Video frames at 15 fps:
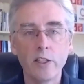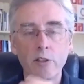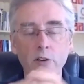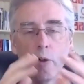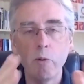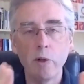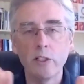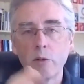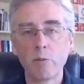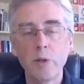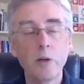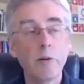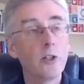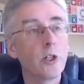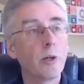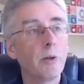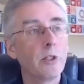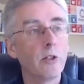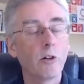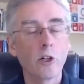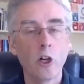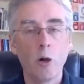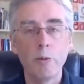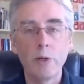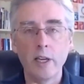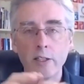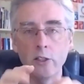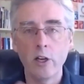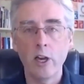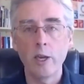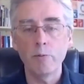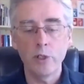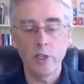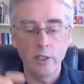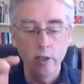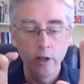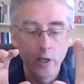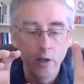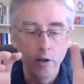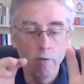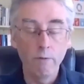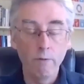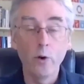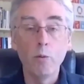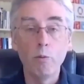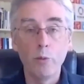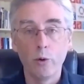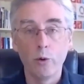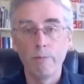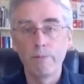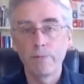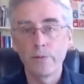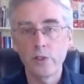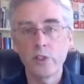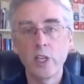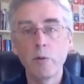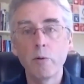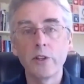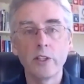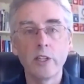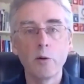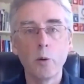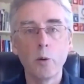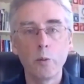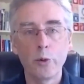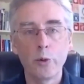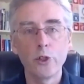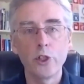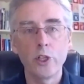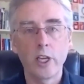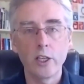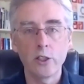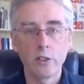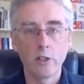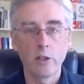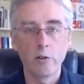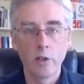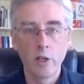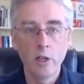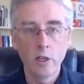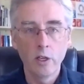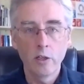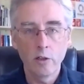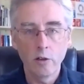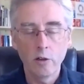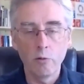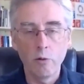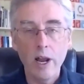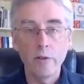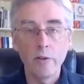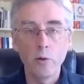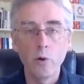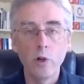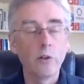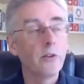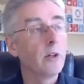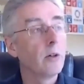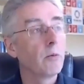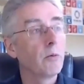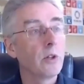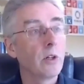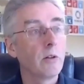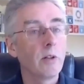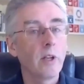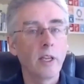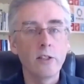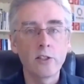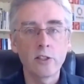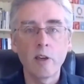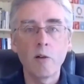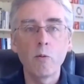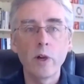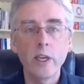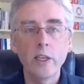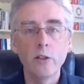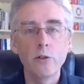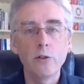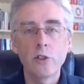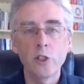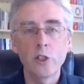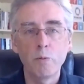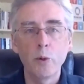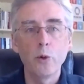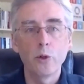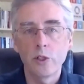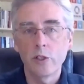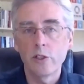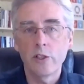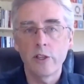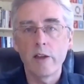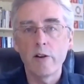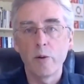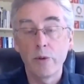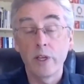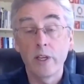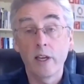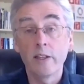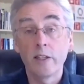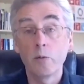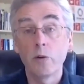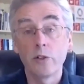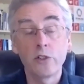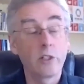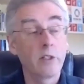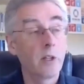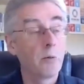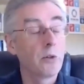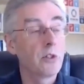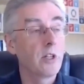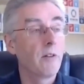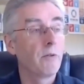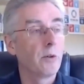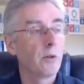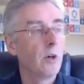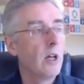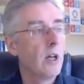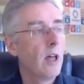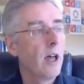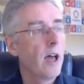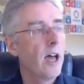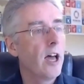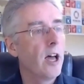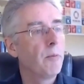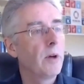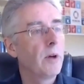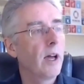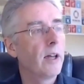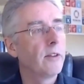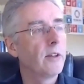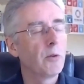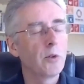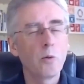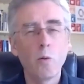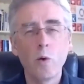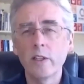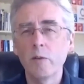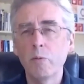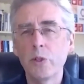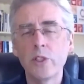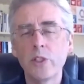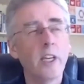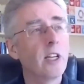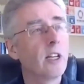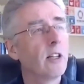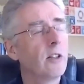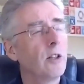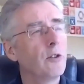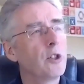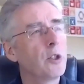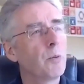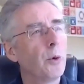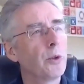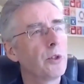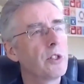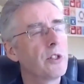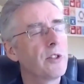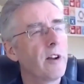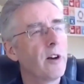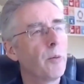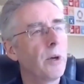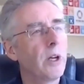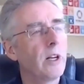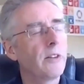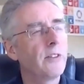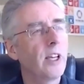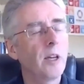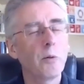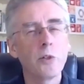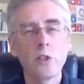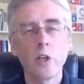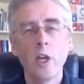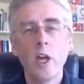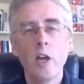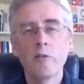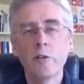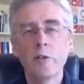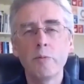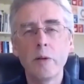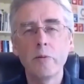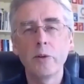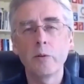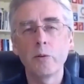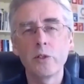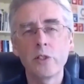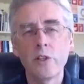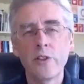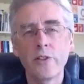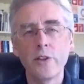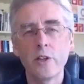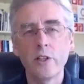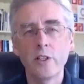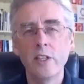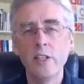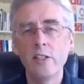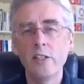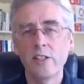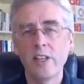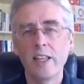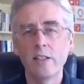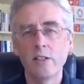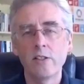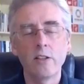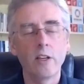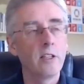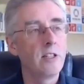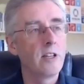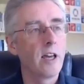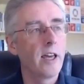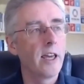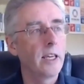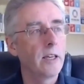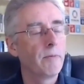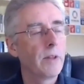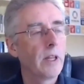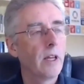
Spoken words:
So I went to b1g1.com and I typed in football to see whether there were projects that around the world that in some way use sport as therapy, and there were several. And there was one in particular that used sport as therapy, and I think it was, from memory, it was 30 cents a day.